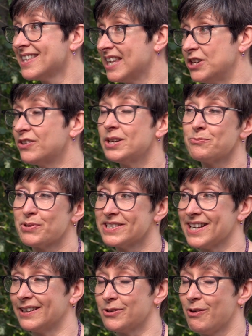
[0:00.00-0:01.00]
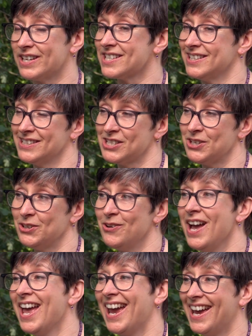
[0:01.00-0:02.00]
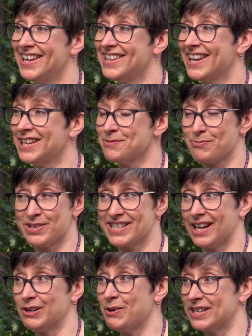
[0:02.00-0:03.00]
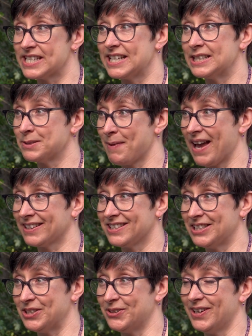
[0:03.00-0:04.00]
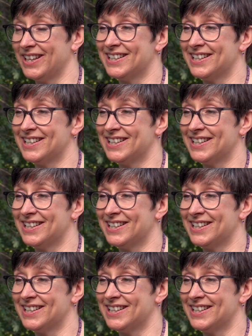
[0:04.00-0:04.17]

that you can present questions to and they can present questions back to you.